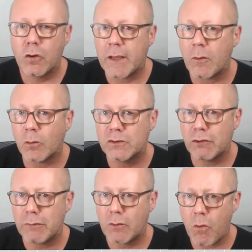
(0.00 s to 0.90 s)
You can
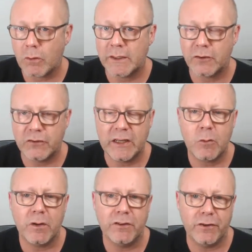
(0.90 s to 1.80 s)
also record in the
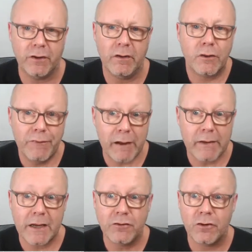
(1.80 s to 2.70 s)
sequencer the
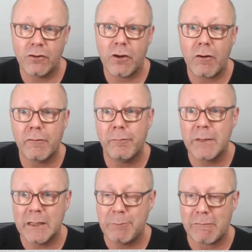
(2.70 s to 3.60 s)
variation of
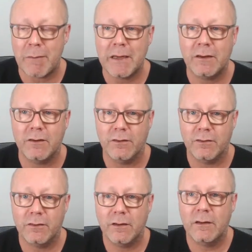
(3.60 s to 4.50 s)
MIDI
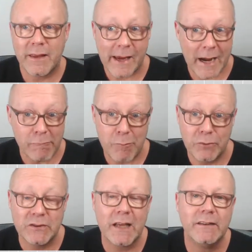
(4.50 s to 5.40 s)
parameters. They are
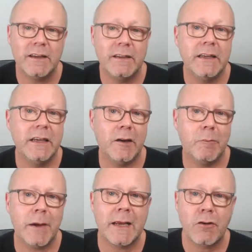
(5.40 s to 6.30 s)
represented
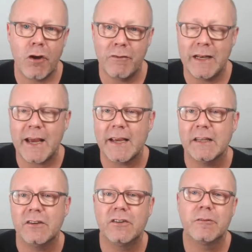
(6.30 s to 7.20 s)
here by curvy
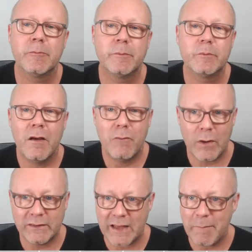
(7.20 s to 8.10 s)
lines.
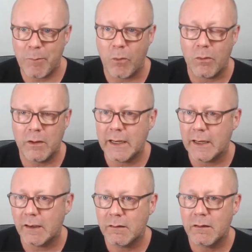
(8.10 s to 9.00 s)
For example,
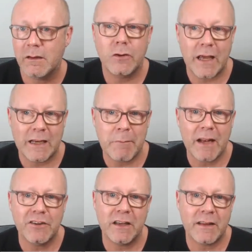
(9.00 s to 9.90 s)
here you can
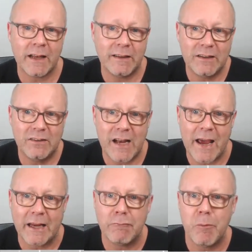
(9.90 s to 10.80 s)
imagine that this
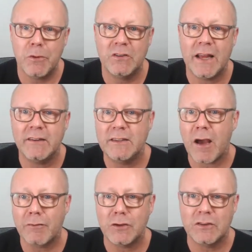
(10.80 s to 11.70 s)
line represents the
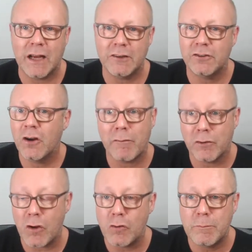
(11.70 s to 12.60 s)
aftertouch of
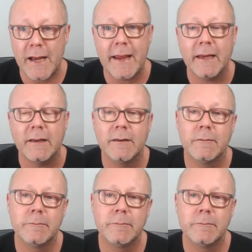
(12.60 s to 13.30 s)
the note played.